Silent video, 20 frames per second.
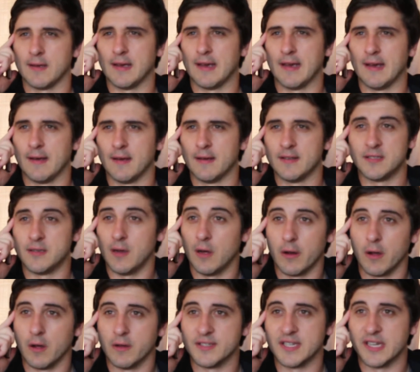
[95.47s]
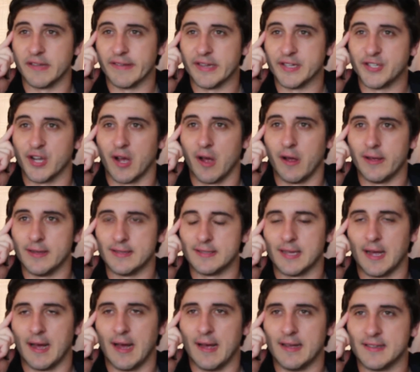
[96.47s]
It's not on TV show,
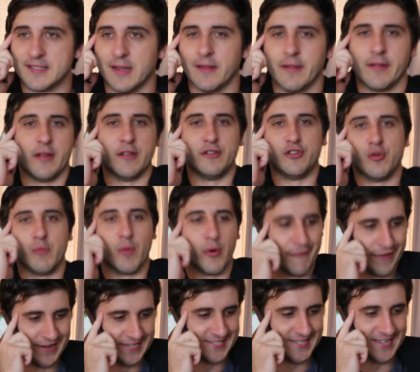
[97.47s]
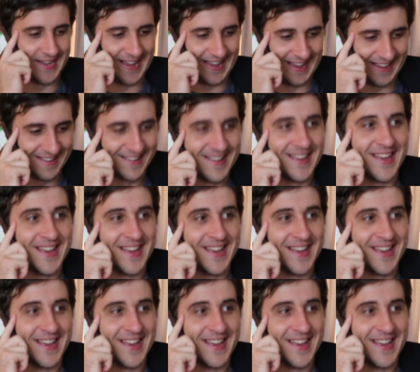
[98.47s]
it's on new movies, yeah.